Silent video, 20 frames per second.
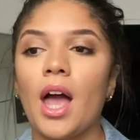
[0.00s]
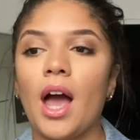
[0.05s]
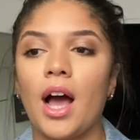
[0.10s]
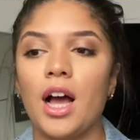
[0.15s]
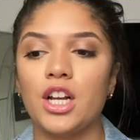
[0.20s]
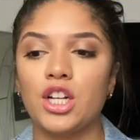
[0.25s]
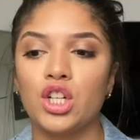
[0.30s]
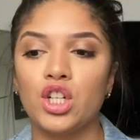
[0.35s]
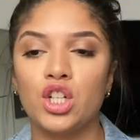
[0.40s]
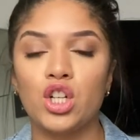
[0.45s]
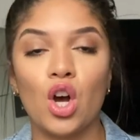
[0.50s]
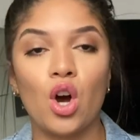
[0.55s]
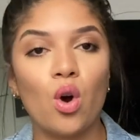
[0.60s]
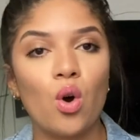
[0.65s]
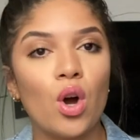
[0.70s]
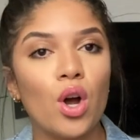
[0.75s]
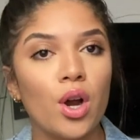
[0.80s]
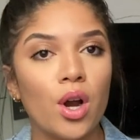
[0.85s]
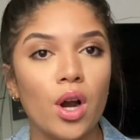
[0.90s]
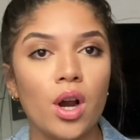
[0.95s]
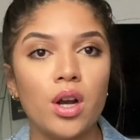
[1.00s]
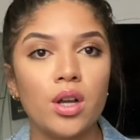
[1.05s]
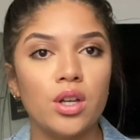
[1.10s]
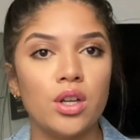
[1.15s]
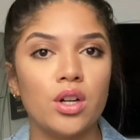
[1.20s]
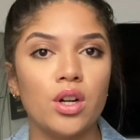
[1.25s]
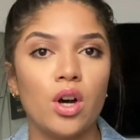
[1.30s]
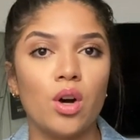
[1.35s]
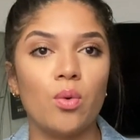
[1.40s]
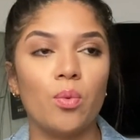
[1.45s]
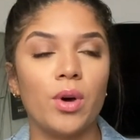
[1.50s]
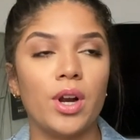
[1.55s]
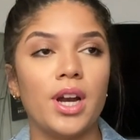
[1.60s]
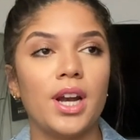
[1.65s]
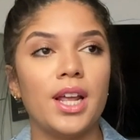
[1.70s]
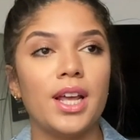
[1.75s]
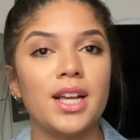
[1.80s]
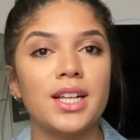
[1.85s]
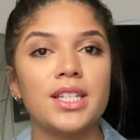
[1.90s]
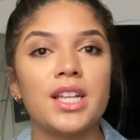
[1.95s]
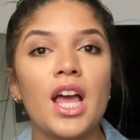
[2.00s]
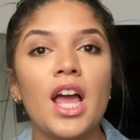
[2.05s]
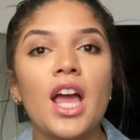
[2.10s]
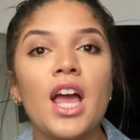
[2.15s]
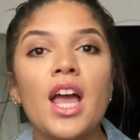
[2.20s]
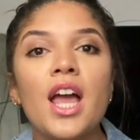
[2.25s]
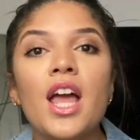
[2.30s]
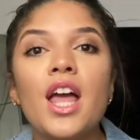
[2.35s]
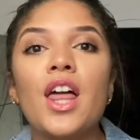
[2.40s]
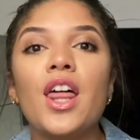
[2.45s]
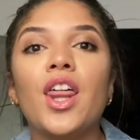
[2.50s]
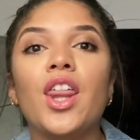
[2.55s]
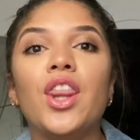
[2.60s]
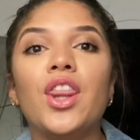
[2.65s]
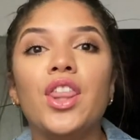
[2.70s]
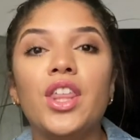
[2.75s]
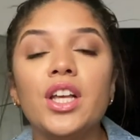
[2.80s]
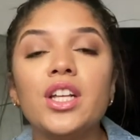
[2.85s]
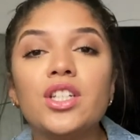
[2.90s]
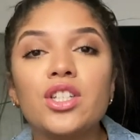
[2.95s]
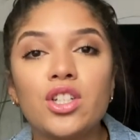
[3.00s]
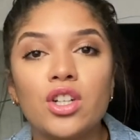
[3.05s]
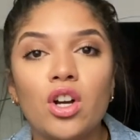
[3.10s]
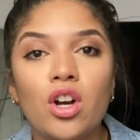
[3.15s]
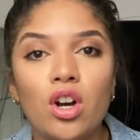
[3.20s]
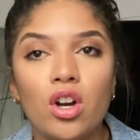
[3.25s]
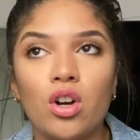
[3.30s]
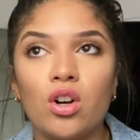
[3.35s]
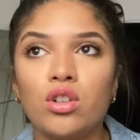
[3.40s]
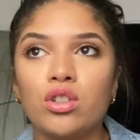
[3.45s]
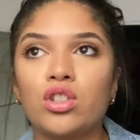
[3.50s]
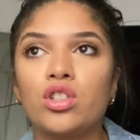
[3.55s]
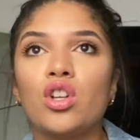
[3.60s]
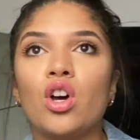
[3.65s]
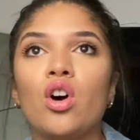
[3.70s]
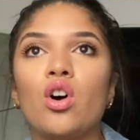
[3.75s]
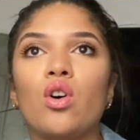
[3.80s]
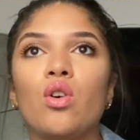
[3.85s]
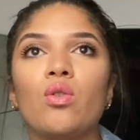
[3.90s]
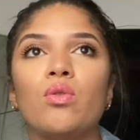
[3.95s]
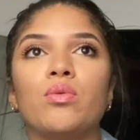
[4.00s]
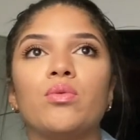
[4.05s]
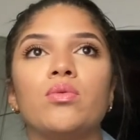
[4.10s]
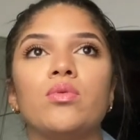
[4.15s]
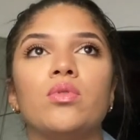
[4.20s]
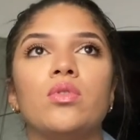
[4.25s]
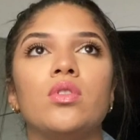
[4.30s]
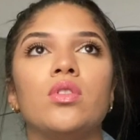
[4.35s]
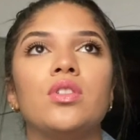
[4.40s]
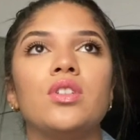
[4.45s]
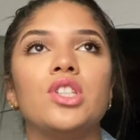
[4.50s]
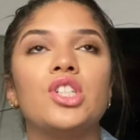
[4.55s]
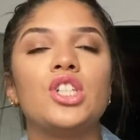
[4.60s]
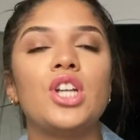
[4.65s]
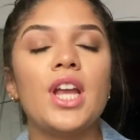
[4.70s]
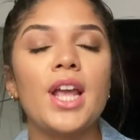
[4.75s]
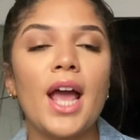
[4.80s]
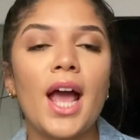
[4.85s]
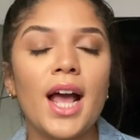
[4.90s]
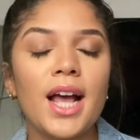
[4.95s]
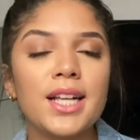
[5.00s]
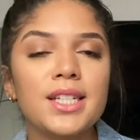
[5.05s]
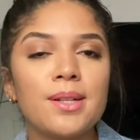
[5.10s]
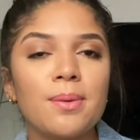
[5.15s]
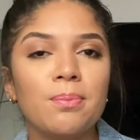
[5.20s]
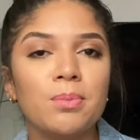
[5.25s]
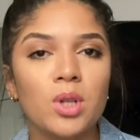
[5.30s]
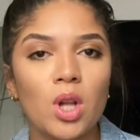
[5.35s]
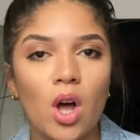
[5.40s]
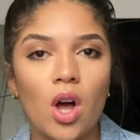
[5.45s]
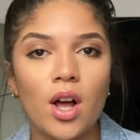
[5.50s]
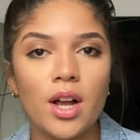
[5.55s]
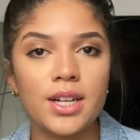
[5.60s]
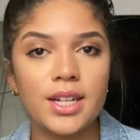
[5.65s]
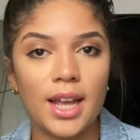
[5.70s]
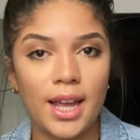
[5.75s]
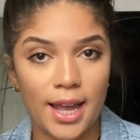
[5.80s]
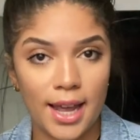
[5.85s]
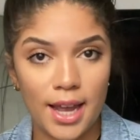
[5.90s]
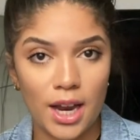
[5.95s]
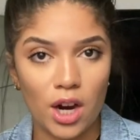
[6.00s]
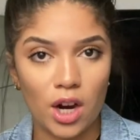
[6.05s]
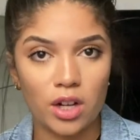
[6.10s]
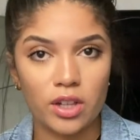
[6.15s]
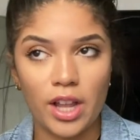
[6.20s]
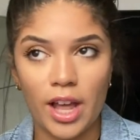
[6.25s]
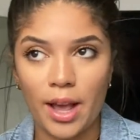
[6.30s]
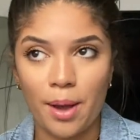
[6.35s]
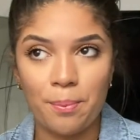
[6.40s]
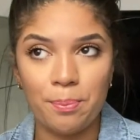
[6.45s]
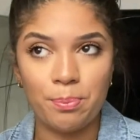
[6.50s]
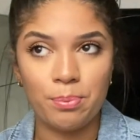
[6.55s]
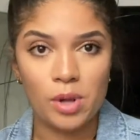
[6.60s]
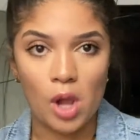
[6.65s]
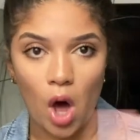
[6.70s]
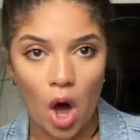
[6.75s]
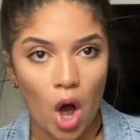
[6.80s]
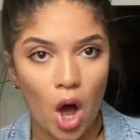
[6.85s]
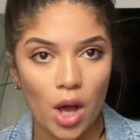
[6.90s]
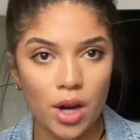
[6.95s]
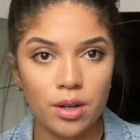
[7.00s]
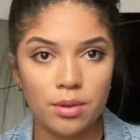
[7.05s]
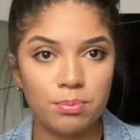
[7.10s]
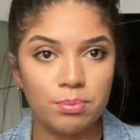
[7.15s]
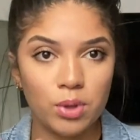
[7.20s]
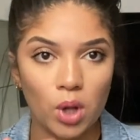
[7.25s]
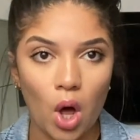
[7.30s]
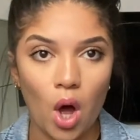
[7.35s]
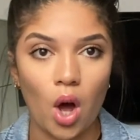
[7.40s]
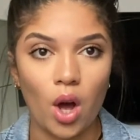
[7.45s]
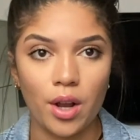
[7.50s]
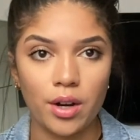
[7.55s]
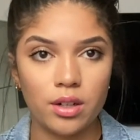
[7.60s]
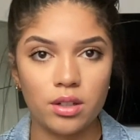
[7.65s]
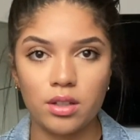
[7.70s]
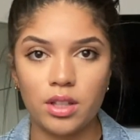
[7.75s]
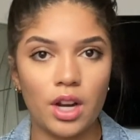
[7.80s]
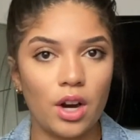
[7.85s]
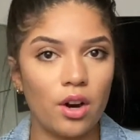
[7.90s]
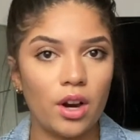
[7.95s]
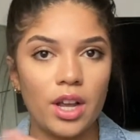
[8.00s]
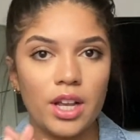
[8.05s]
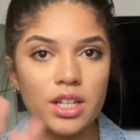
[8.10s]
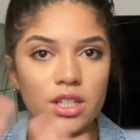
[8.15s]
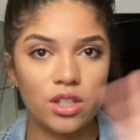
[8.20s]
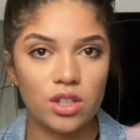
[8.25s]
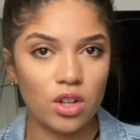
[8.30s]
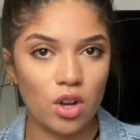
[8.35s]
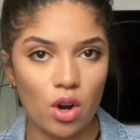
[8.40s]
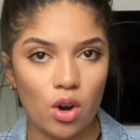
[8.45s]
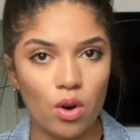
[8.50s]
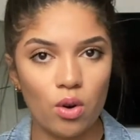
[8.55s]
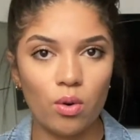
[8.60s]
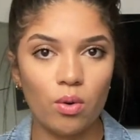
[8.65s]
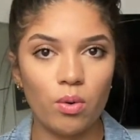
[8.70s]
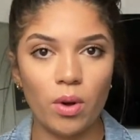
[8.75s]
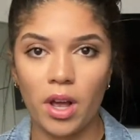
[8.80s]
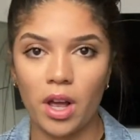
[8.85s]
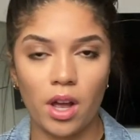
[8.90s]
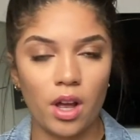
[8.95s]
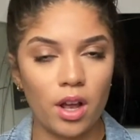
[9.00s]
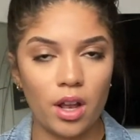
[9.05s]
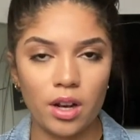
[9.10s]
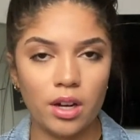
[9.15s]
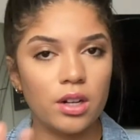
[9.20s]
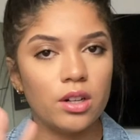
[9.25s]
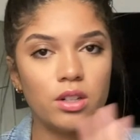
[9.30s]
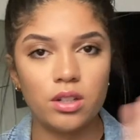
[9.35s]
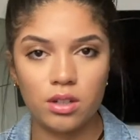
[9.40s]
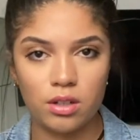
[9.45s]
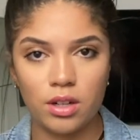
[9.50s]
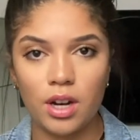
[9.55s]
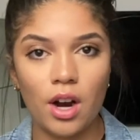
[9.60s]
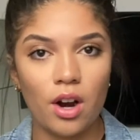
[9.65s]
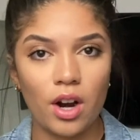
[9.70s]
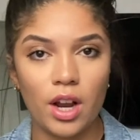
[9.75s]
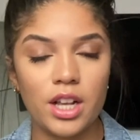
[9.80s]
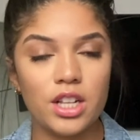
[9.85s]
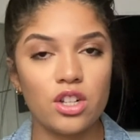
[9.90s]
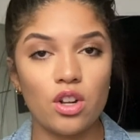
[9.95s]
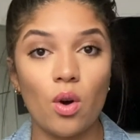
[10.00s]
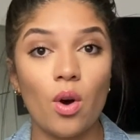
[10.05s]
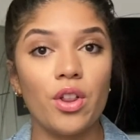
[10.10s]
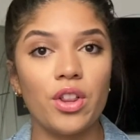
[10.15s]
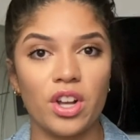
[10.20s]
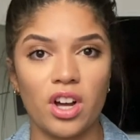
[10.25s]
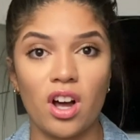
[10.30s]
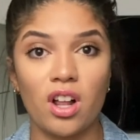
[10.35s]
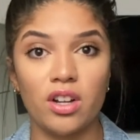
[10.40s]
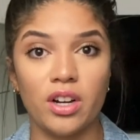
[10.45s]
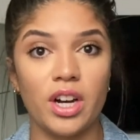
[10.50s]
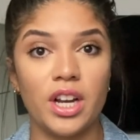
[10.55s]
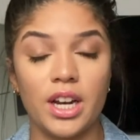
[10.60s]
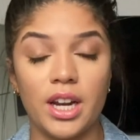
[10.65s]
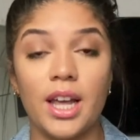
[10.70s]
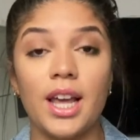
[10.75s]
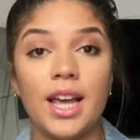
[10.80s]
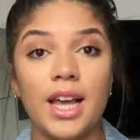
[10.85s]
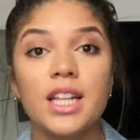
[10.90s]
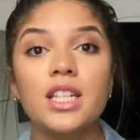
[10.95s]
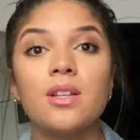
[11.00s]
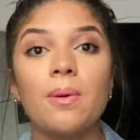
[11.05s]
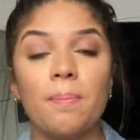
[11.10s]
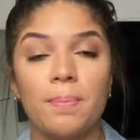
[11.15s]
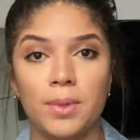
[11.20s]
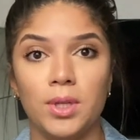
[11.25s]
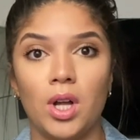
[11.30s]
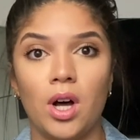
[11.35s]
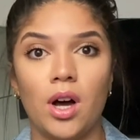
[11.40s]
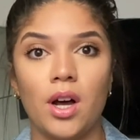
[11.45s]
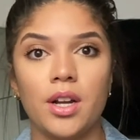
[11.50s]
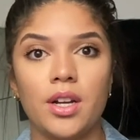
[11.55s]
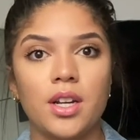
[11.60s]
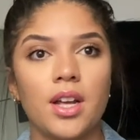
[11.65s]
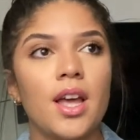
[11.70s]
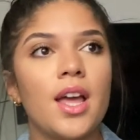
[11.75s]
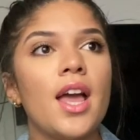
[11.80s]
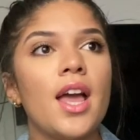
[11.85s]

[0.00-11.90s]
I show her, you know, what it is. This girl, so she has blonde hair, like blonde. There is no other color in it. It's blonde.